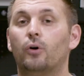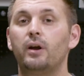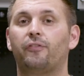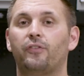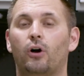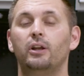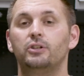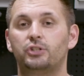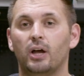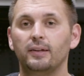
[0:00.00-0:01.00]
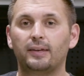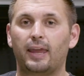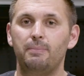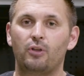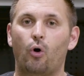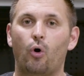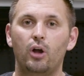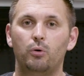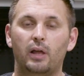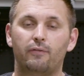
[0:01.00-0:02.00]
or if not, just keep the
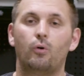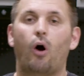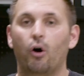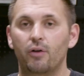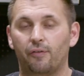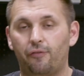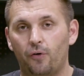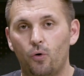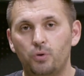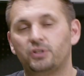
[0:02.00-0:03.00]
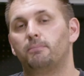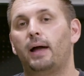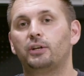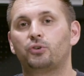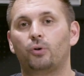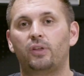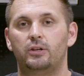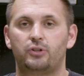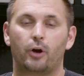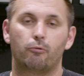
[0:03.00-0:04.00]
oil level over full to make sure that you
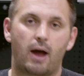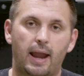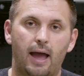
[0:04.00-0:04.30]
don't run